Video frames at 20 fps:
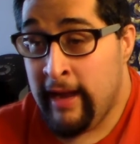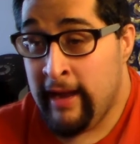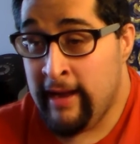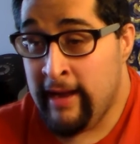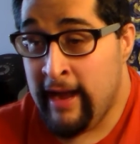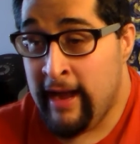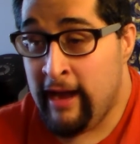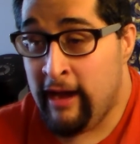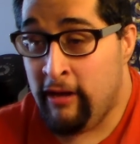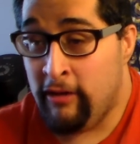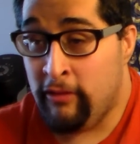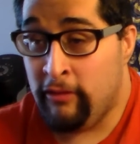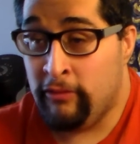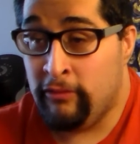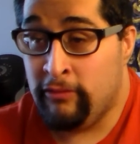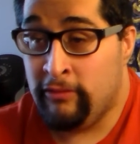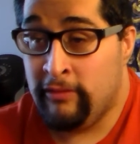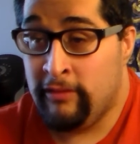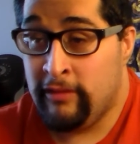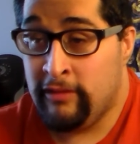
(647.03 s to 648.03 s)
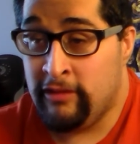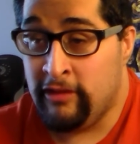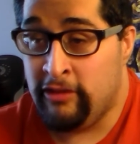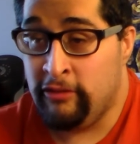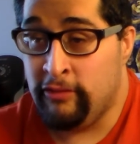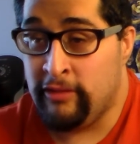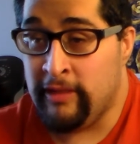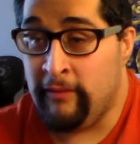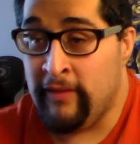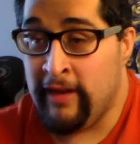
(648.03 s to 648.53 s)
And now to
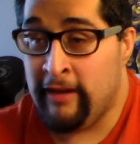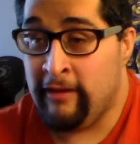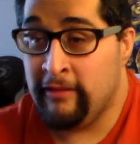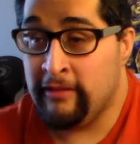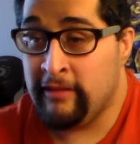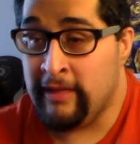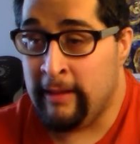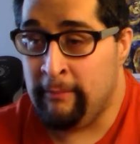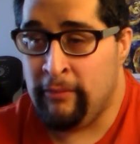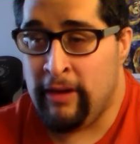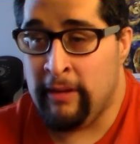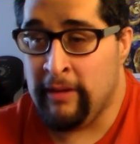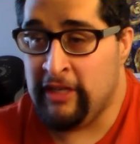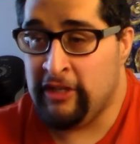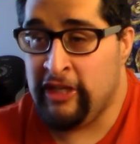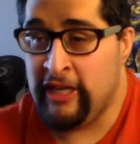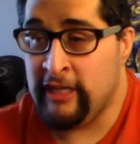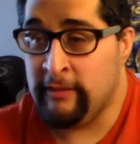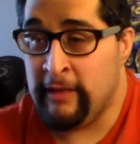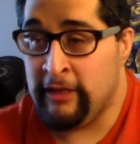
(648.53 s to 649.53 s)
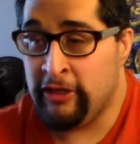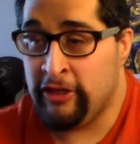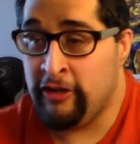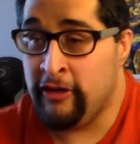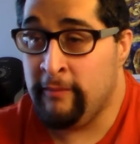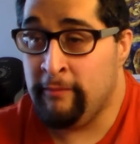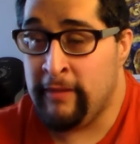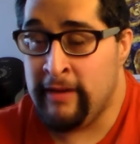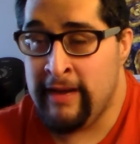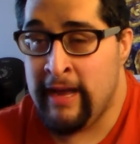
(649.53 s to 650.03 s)
do something else, like probably change my
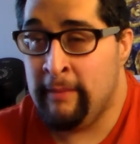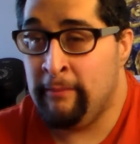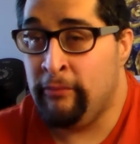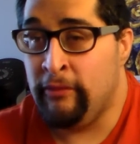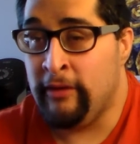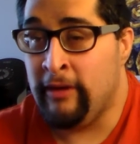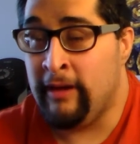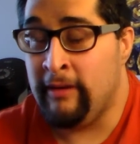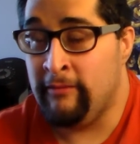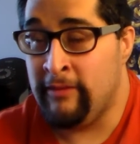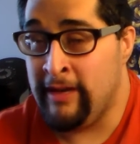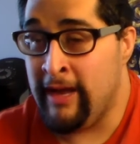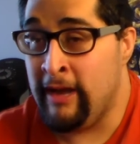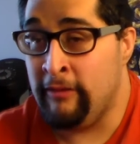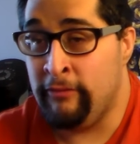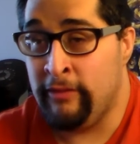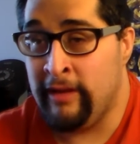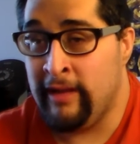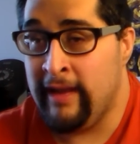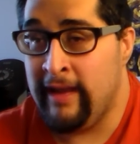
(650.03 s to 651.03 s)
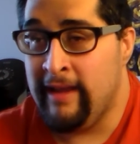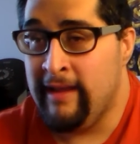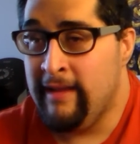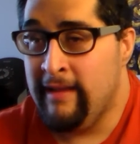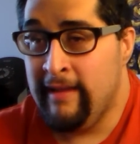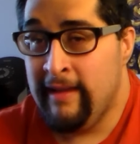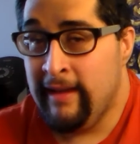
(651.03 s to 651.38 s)
shirt, but not really.